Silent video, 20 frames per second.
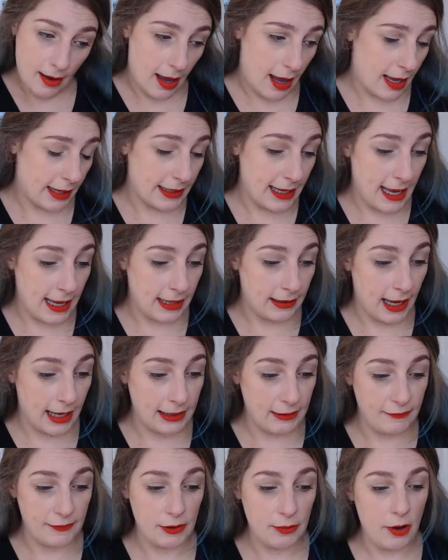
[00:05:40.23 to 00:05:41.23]
Again, and
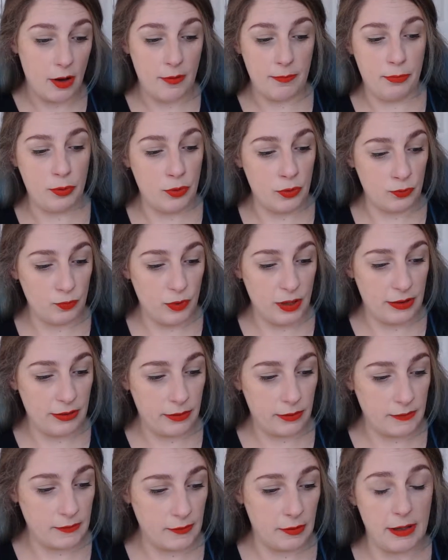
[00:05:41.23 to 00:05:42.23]
if you are born with,
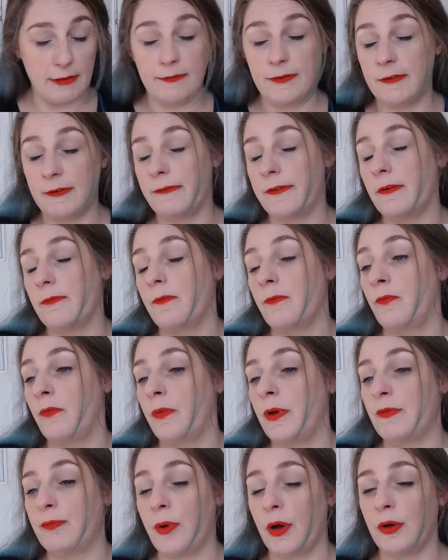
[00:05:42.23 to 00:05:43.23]
sorry,
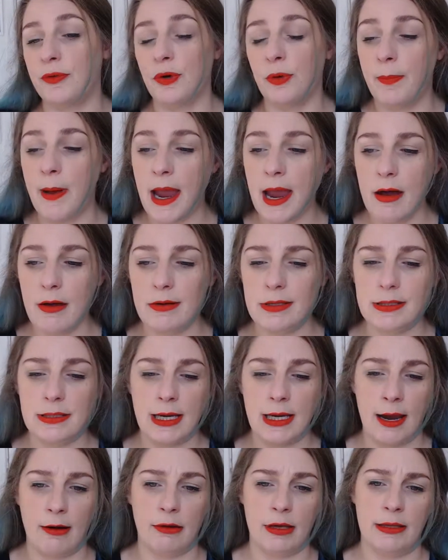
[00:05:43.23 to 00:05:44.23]
if both your parents
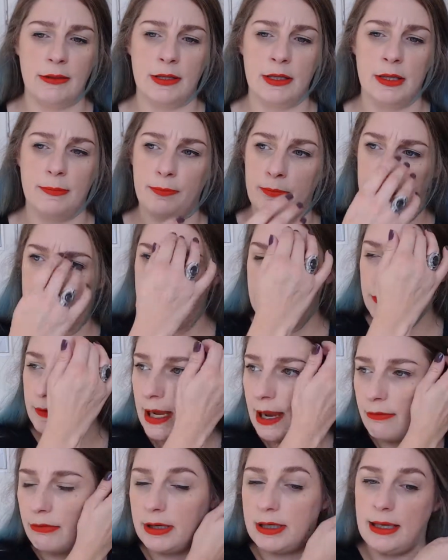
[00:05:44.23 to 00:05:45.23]

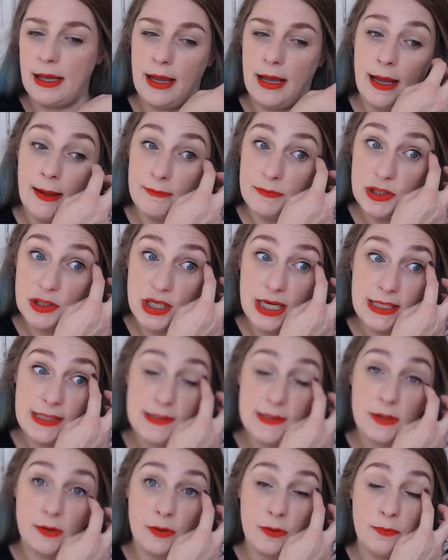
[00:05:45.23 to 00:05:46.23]
carry genes
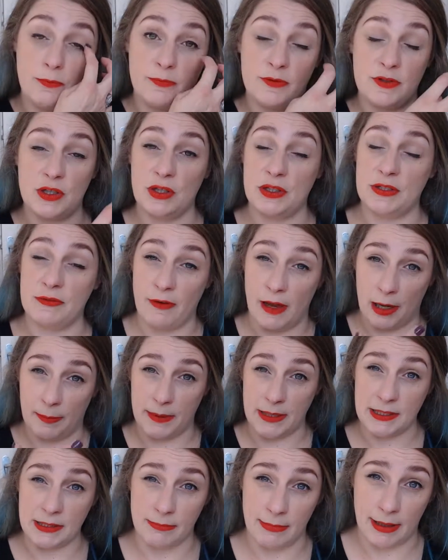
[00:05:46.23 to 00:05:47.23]
that could develop
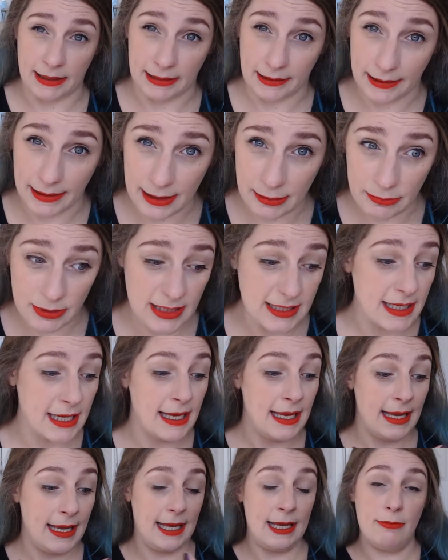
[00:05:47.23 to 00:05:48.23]
into mental illness,
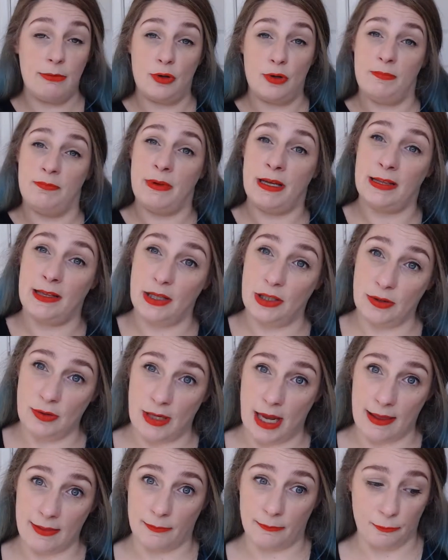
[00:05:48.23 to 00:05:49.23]
it could mean that you
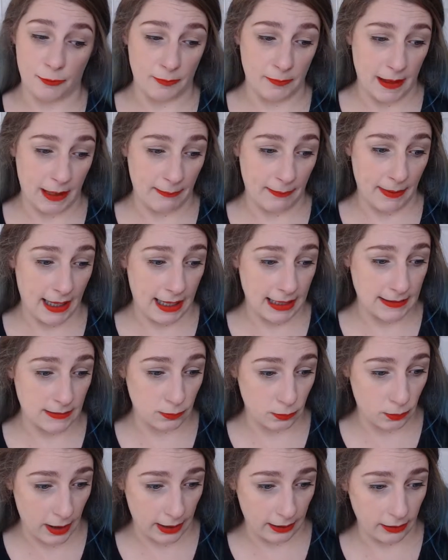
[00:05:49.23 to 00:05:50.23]
get them from them as
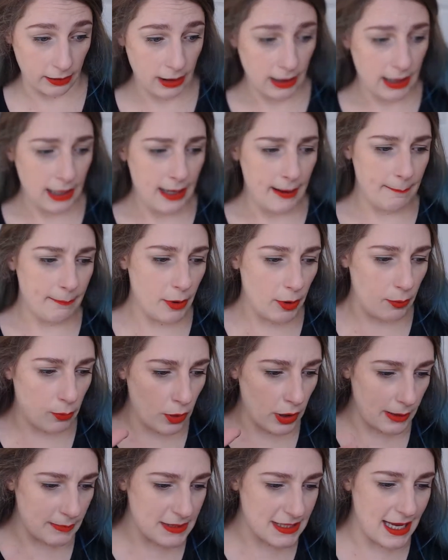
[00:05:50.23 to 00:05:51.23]
well. But what
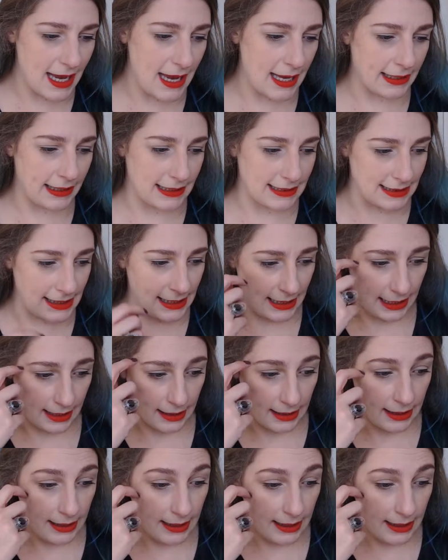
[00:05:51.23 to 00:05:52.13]
I'm saying is here,